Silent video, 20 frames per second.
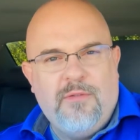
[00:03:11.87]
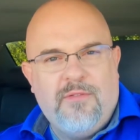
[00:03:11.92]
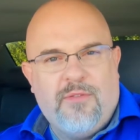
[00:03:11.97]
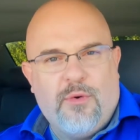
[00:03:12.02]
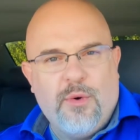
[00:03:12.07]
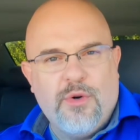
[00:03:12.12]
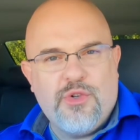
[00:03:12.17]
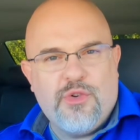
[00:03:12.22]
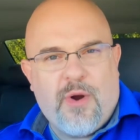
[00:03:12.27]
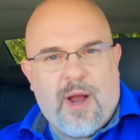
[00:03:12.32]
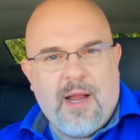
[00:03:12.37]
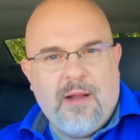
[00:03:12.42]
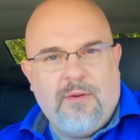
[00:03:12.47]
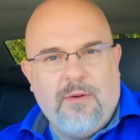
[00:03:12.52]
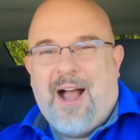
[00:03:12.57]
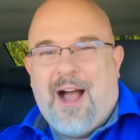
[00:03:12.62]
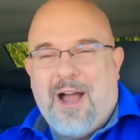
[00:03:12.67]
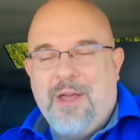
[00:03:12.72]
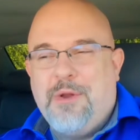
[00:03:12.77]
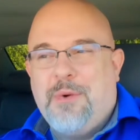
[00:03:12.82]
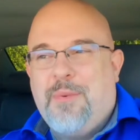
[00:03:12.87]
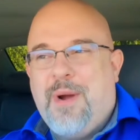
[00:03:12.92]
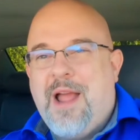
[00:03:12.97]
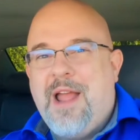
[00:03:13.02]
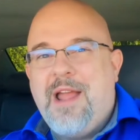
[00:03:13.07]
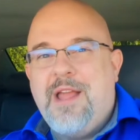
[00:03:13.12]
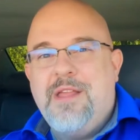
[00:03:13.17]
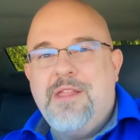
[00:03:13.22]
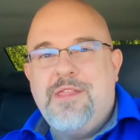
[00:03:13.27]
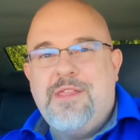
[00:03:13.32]
For trial? Either
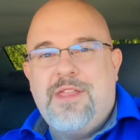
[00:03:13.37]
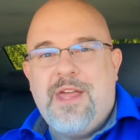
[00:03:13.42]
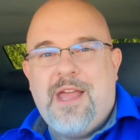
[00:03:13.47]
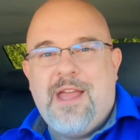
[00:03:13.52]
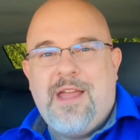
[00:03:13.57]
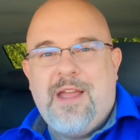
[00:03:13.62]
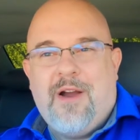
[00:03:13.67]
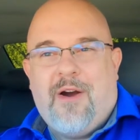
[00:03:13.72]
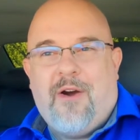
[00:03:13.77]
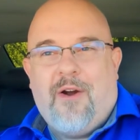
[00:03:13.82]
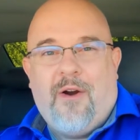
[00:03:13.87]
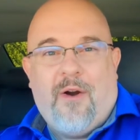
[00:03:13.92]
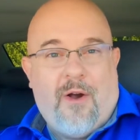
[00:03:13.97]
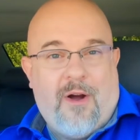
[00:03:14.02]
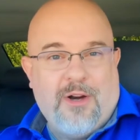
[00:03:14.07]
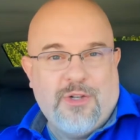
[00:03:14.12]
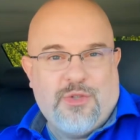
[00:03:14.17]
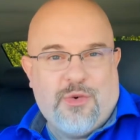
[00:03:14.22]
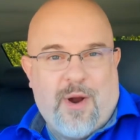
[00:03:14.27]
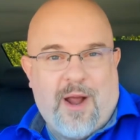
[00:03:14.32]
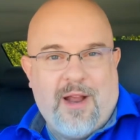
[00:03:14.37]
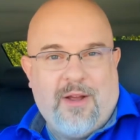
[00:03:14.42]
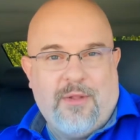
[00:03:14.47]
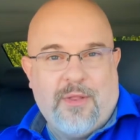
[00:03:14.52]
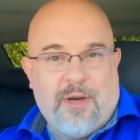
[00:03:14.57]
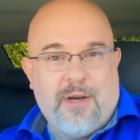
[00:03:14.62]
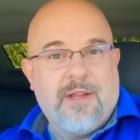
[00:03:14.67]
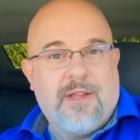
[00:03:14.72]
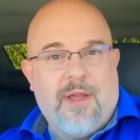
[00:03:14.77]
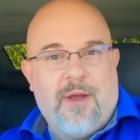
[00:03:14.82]
way, they are on trial.
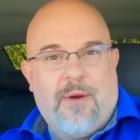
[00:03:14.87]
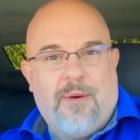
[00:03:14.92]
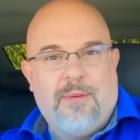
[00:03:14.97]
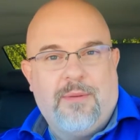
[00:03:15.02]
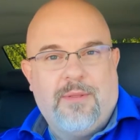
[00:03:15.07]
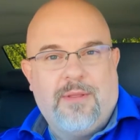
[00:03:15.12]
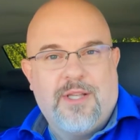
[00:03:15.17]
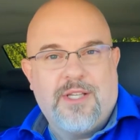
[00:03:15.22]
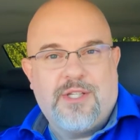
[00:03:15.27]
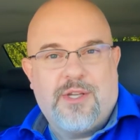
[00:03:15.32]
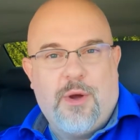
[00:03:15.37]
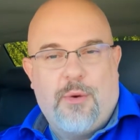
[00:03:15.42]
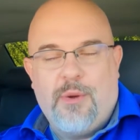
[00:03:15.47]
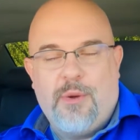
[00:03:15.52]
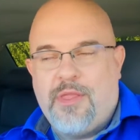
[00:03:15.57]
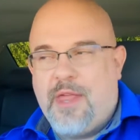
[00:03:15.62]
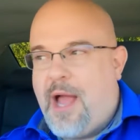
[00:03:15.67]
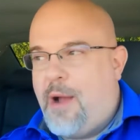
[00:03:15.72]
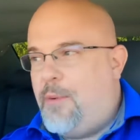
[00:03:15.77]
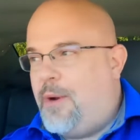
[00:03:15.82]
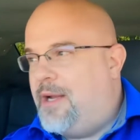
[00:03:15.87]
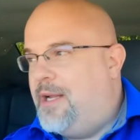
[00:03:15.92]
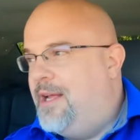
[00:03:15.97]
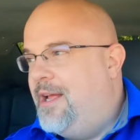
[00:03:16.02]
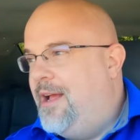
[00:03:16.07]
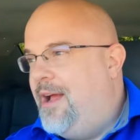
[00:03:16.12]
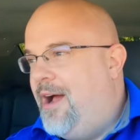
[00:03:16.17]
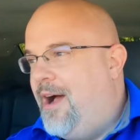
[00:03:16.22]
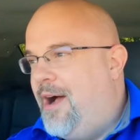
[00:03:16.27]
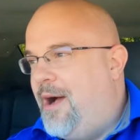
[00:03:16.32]
There you go. Let's go with that one.
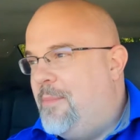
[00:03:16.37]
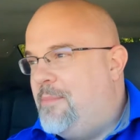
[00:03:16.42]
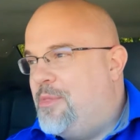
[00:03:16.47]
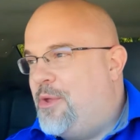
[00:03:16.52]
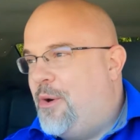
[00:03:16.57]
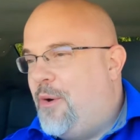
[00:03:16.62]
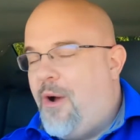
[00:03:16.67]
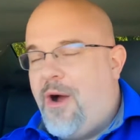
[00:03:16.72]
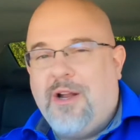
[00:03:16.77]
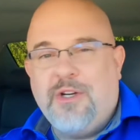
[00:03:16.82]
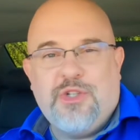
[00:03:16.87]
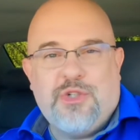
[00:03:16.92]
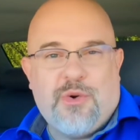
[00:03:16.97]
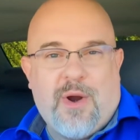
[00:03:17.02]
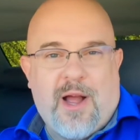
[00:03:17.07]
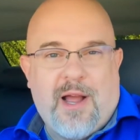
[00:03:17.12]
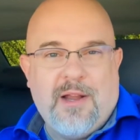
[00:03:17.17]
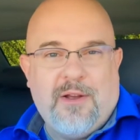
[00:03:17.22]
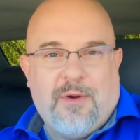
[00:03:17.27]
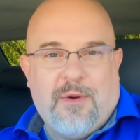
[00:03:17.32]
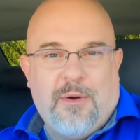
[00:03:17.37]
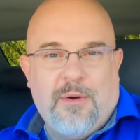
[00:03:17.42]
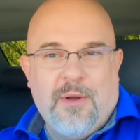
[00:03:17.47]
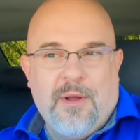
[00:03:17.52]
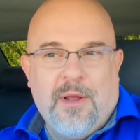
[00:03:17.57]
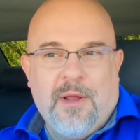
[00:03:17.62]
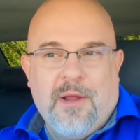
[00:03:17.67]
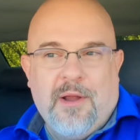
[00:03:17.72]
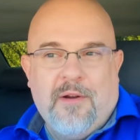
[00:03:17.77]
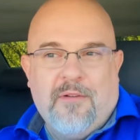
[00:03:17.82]
They're on trial
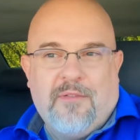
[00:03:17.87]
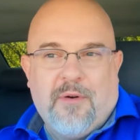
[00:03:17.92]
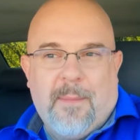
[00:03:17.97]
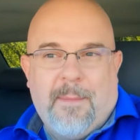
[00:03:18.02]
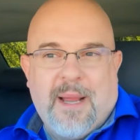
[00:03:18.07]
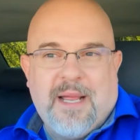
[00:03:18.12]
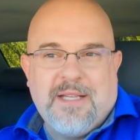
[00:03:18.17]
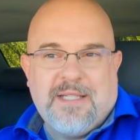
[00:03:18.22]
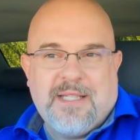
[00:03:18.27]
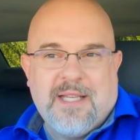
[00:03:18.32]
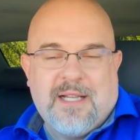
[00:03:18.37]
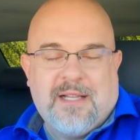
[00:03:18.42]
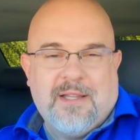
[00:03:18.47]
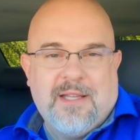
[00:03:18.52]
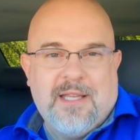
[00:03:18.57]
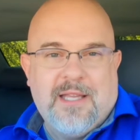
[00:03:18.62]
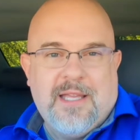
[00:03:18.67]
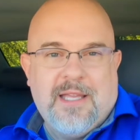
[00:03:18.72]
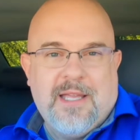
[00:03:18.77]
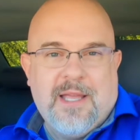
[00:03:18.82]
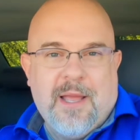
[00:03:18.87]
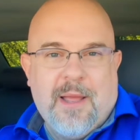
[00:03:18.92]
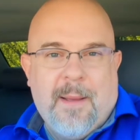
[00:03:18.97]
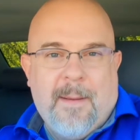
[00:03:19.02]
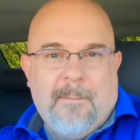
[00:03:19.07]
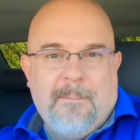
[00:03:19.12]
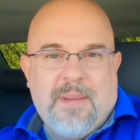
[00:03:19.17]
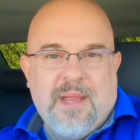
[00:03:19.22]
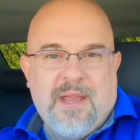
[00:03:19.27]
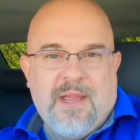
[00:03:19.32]
for basically
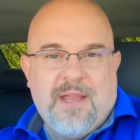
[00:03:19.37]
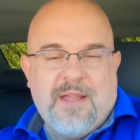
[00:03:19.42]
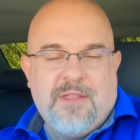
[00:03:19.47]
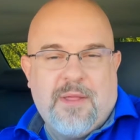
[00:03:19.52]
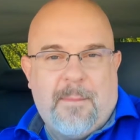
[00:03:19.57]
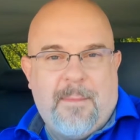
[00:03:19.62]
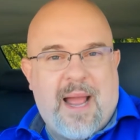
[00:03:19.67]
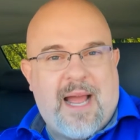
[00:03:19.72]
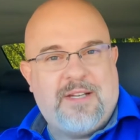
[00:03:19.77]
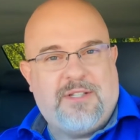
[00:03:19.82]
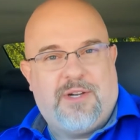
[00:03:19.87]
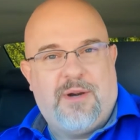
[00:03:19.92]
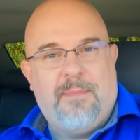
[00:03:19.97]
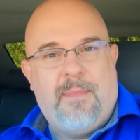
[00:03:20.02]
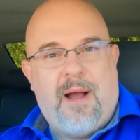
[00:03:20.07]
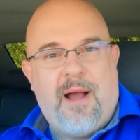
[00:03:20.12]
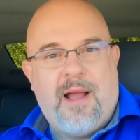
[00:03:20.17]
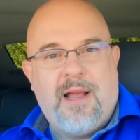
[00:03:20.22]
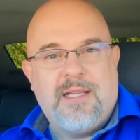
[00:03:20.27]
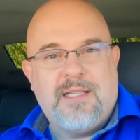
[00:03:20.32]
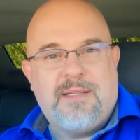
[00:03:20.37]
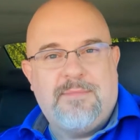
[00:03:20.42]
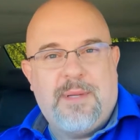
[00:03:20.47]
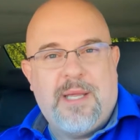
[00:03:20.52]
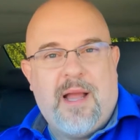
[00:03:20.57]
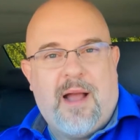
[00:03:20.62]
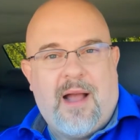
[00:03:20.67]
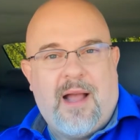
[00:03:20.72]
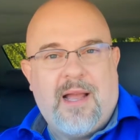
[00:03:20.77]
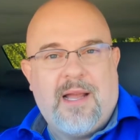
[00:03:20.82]
being the masterminds
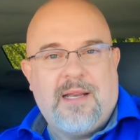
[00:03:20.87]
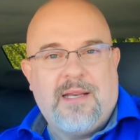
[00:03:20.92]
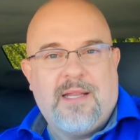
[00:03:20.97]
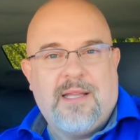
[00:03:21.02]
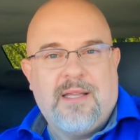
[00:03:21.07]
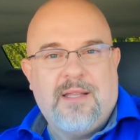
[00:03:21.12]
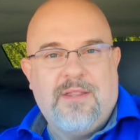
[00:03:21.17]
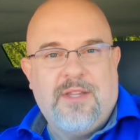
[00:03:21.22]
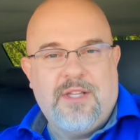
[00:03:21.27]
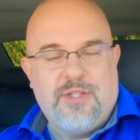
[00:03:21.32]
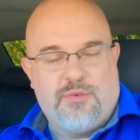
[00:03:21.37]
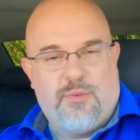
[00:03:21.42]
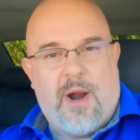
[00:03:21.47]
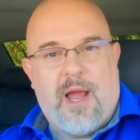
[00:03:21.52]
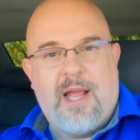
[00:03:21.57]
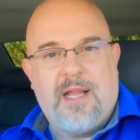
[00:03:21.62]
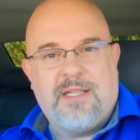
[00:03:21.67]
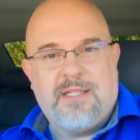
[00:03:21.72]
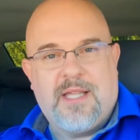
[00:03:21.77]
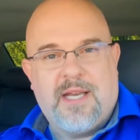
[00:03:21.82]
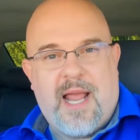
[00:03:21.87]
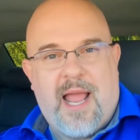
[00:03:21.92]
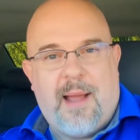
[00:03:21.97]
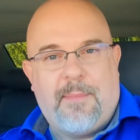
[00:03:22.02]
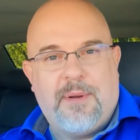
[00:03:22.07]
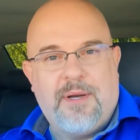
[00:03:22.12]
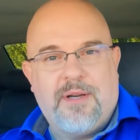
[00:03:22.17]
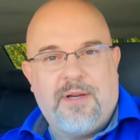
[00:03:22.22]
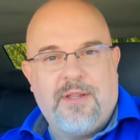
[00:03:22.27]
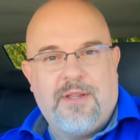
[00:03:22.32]
behind these riots that
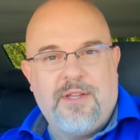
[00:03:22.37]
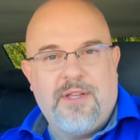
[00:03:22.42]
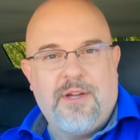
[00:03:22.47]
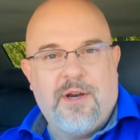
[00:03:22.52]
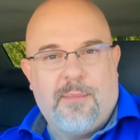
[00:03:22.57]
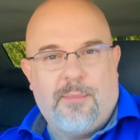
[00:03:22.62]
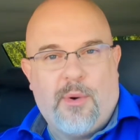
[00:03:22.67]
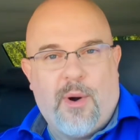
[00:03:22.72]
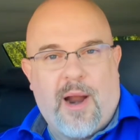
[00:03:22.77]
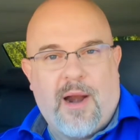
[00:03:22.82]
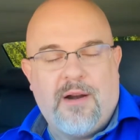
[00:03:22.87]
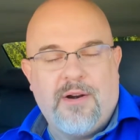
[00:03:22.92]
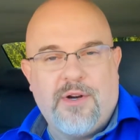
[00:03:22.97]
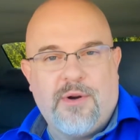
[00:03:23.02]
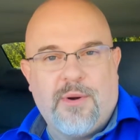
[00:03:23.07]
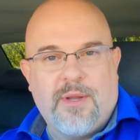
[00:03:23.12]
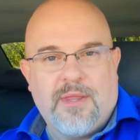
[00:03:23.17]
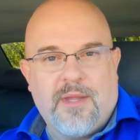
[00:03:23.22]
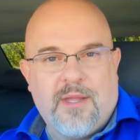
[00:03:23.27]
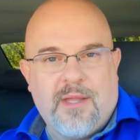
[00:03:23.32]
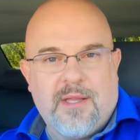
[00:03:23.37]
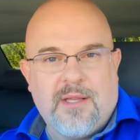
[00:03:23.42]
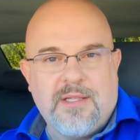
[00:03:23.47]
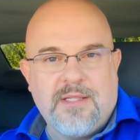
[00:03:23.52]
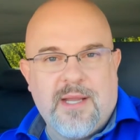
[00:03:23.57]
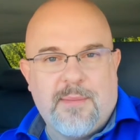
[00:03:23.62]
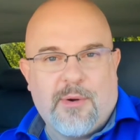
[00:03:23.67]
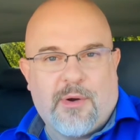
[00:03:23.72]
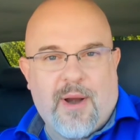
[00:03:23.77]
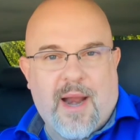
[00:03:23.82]
happened the year prior during the
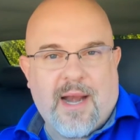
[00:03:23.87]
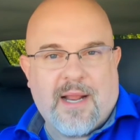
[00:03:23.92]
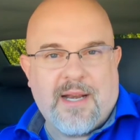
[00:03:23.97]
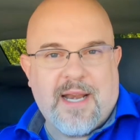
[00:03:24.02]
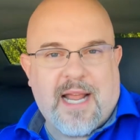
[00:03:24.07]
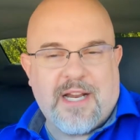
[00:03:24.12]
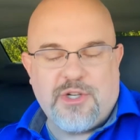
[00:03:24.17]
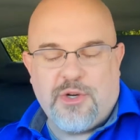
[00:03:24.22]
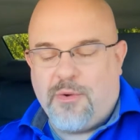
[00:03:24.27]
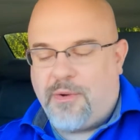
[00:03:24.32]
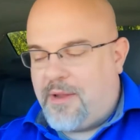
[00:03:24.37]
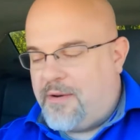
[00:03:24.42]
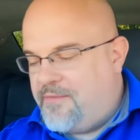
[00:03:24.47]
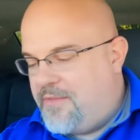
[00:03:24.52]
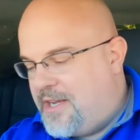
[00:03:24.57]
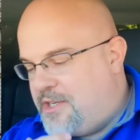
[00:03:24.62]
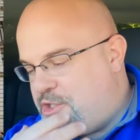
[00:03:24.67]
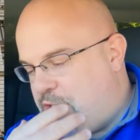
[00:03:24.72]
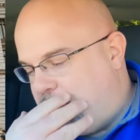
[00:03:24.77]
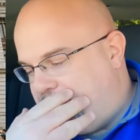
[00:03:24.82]
Democratic National Convention.